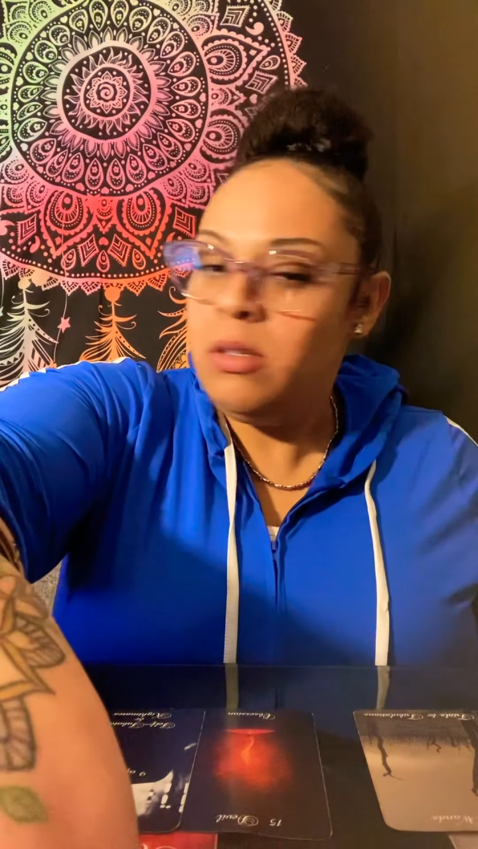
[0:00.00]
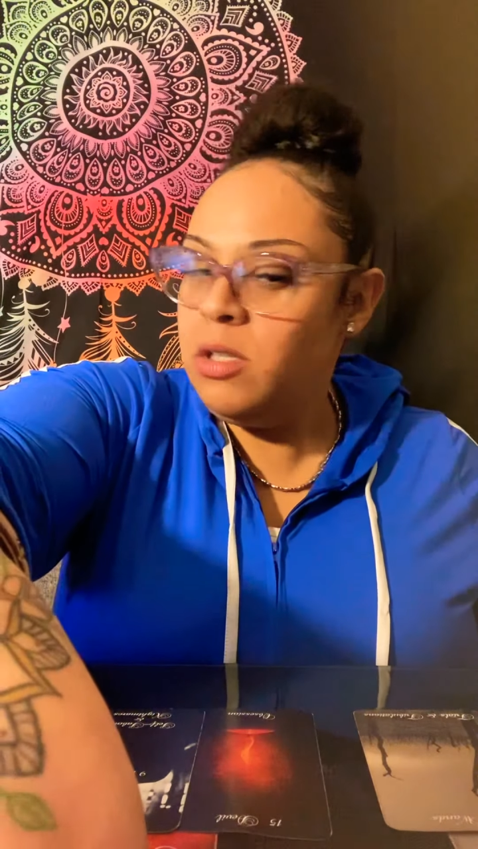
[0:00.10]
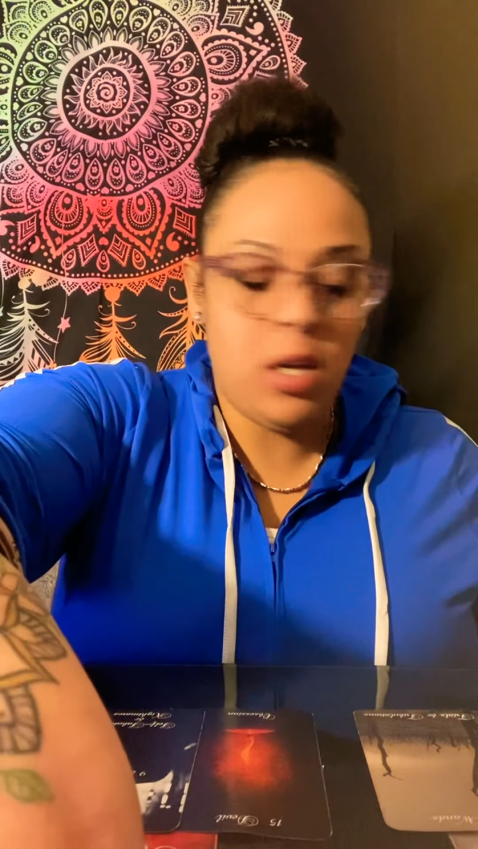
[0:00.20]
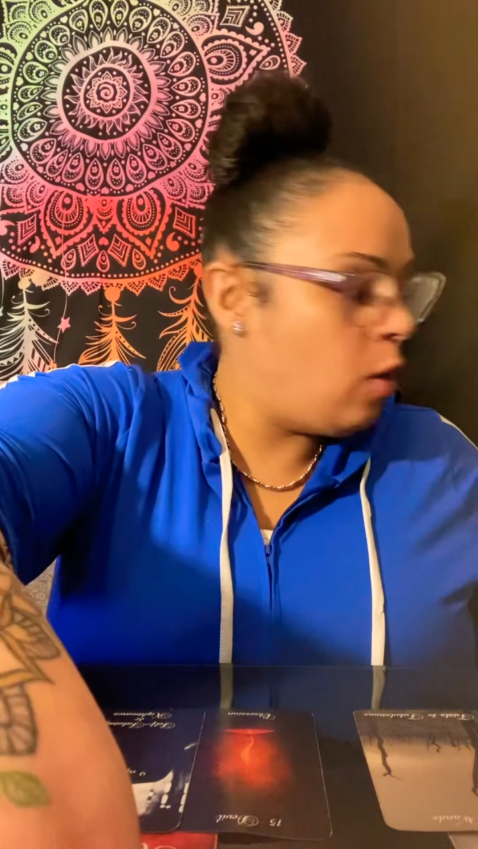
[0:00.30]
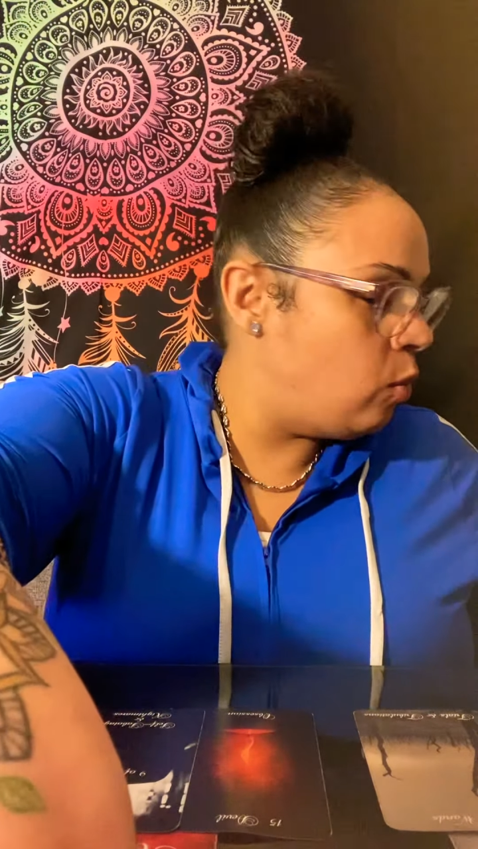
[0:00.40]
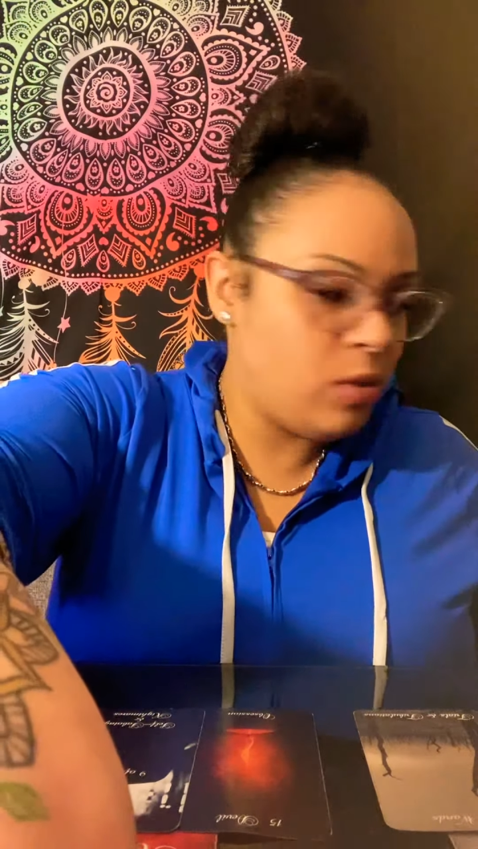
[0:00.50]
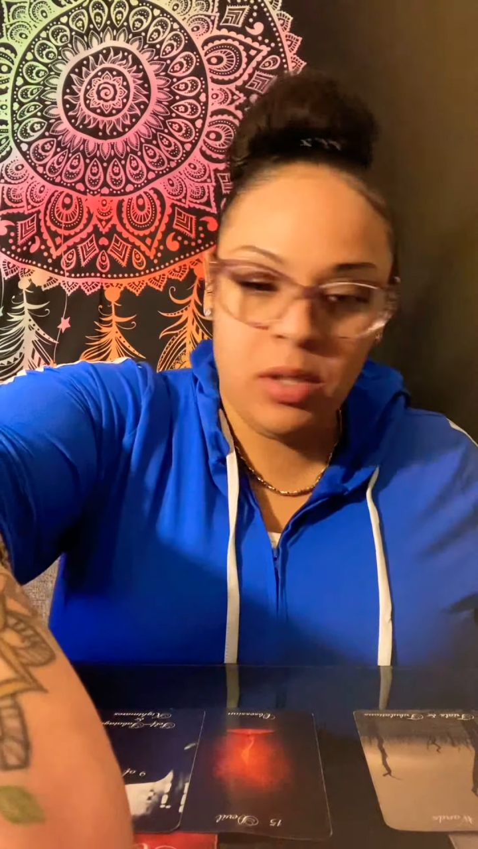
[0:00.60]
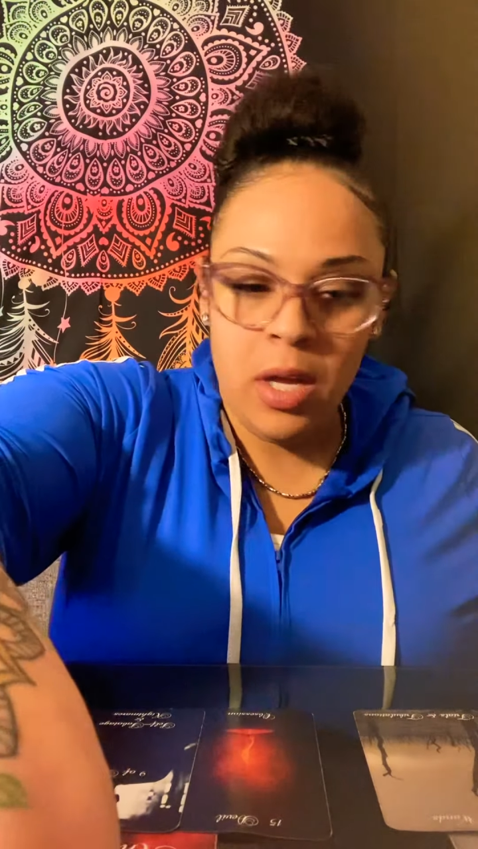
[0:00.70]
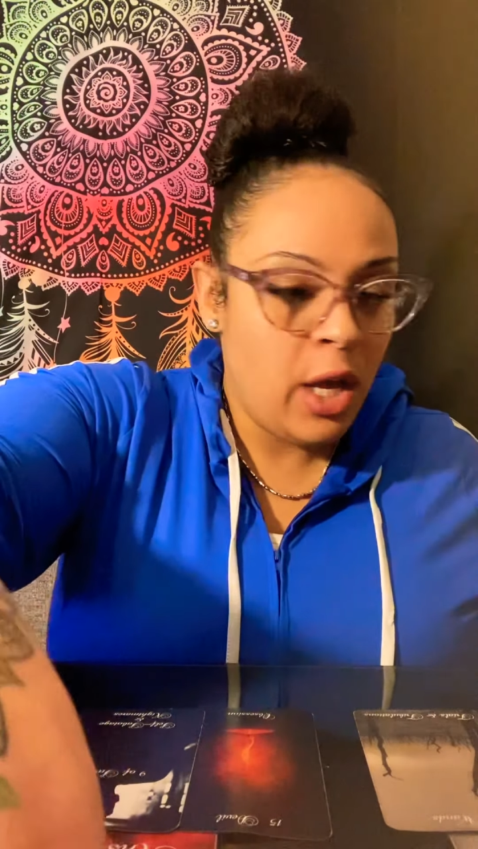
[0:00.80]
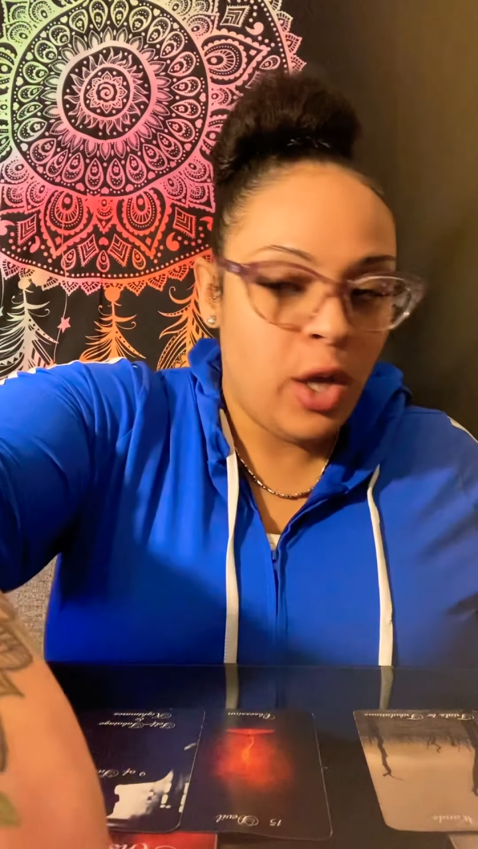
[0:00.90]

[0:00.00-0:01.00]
Don't.